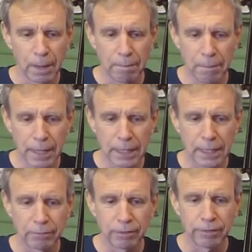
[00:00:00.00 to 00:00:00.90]

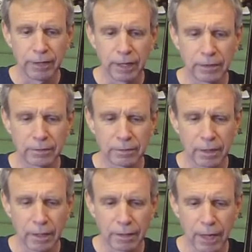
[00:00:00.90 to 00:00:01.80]
many of the things
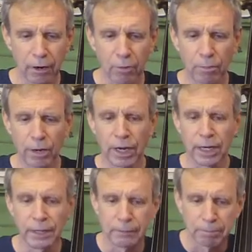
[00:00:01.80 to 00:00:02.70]
that our
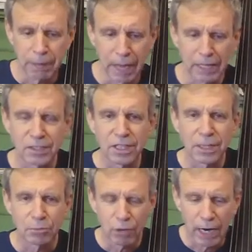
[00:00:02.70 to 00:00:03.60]
brain has to
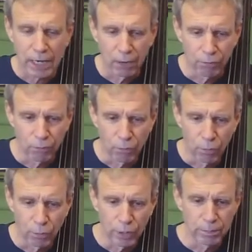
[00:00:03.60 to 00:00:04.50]
keep track of
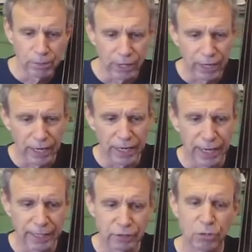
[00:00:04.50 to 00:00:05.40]
when we play
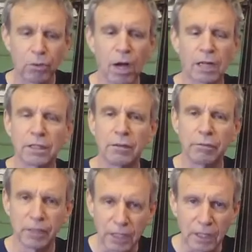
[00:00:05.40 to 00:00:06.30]
a two
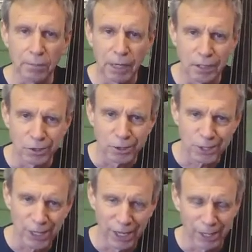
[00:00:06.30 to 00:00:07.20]
octave E major
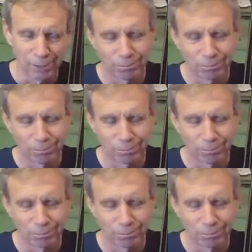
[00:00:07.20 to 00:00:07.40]
scale.